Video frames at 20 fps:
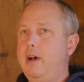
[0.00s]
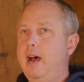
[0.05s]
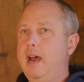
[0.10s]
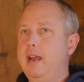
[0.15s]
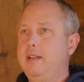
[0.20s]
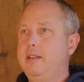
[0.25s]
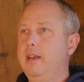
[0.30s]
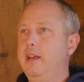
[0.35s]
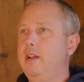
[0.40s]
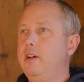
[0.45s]

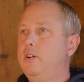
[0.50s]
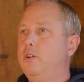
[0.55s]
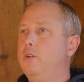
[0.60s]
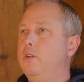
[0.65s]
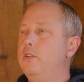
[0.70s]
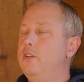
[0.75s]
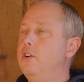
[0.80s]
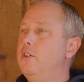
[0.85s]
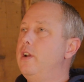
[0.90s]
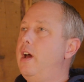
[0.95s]

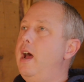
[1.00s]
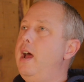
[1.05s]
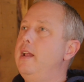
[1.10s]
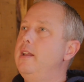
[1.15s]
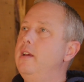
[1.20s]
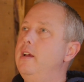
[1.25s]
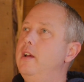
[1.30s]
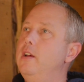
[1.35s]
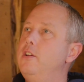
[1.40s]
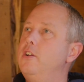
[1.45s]
identical. You're
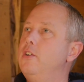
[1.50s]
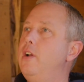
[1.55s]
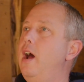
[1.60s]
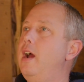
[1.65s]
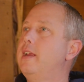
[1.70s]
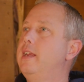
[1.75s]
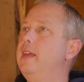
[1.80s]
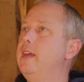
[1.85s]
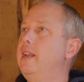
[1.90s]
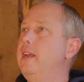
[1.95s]
not
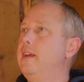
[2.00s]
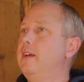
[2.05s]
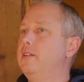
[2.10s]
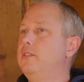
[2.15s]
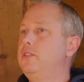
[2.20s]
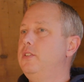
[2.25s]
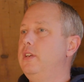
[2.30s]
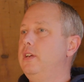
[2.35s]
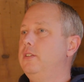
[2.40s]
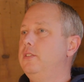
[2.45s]
getting a
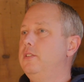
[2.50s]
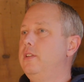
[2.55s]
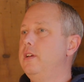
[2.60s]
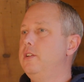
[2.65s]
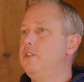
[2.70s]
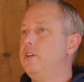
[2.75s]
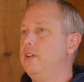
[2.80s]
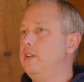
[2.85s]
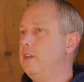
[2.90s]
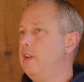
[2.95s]

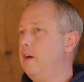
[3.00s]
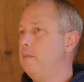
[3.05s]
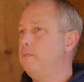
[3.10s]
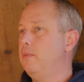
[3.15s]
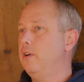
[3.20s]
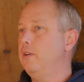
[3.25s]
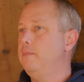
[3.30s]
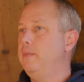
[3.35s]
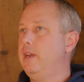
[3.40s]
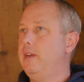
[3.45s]
6-digit
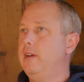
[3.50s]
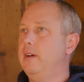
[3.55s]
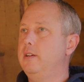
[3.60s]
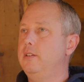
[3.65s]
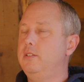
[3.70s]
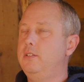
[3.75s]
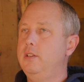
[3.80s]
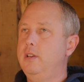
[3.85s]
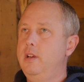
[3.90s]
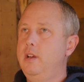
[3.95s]
number
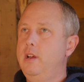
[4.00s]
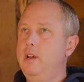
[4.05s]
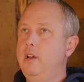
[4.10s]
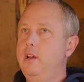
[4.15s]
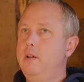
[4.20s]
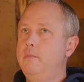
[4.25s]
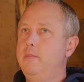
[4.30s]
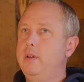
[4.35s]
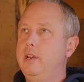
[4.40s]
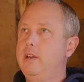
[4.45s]
because
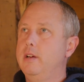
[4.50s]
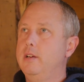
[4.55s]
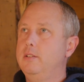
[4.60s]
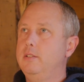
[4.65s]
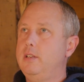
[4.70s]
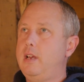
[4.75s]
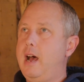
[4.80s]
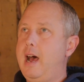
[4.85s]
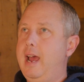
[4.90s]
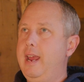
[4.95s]

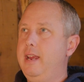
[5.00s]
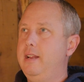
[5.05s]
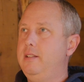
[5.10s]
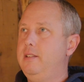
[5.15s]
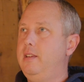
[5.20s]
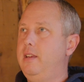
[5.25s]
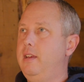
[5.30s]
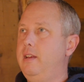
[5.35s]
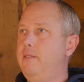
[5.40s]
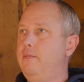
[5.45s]
I
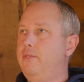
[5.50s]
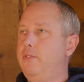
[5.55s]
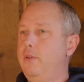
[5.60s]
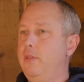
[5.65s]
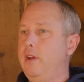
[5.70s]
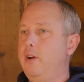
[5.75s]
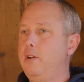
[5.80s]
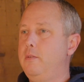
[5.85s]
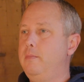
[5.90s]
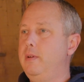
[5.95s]
intend for
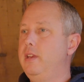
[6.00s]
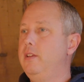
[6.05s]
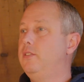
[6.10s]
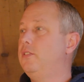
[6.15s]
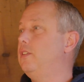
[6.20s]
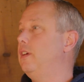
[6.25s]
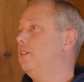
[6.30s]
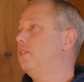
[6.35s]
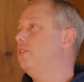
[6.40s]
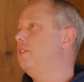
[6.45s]
there to be
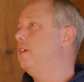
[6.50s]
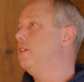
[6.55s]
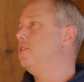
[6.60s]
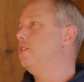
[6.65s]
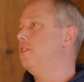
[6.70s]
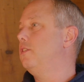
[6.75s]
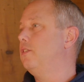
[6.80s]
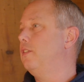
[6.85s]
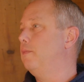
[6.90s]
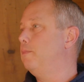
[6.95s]
6
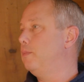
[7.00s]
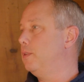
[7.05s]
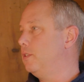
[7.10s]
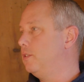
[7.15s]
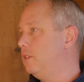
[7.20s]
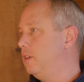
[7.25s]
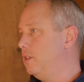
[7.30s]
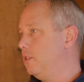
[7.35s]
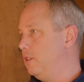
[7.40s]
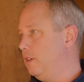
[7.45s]
digits of
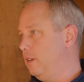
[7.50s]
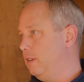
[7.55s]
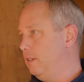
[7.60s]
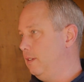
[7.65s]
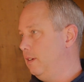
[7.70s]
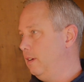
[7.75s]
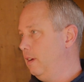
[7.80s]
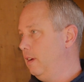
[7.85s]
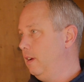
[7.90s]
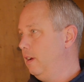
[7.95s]
precision.
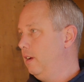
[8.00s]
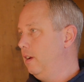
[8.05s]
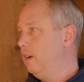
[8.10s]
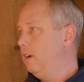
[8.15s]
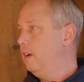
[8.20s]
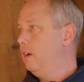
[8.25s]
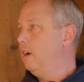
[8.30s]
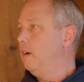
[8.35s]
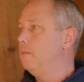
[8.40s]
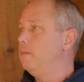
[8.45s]

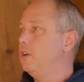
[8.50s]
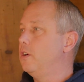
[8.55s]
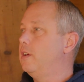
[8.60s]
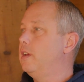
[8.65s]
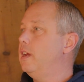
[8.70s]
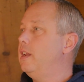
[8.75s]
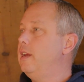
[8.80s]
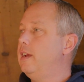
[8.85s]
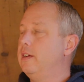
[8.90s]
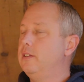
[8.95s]
You're
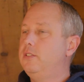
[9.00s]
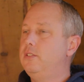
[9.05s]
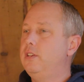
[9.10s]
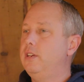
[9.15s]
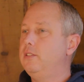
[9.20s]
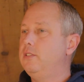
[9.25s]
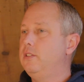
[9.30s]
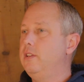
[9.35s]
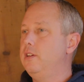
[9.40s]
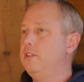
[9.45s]
getting a
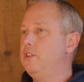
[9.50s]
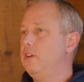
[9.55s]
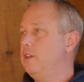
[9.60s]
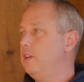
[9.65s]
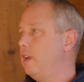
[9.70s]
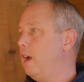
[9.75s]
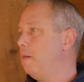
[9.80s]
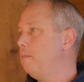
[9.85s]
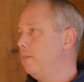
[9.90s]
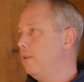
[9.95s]
6-digit
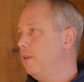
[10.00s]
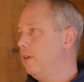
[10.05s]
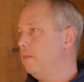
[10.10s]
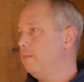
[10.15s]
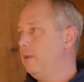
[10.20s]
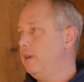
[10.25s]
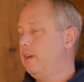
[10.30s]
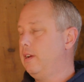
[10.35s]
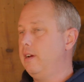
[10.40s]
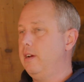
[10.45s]
number
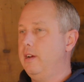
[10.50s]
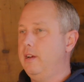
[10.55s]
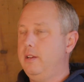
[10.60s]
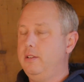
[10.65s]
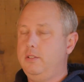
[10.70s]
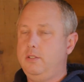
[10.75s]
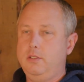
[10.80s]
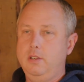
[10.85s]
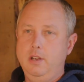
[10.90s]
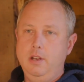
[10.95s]

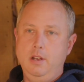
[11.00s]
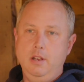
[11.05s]
because